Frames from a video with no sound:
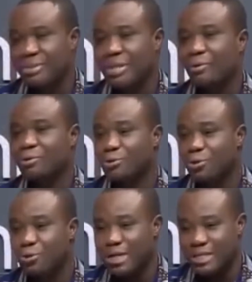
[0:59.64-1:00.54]
There was
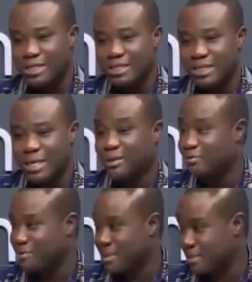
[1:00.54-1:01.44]
no dedicated line
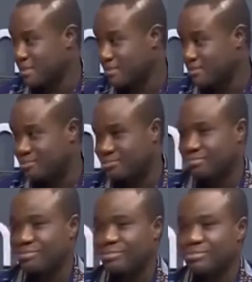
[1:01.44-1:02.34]
of funding,
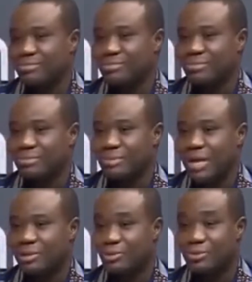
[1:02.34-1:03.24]

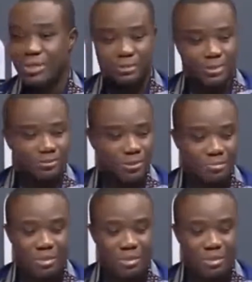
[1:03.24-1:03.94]
as you would expect for a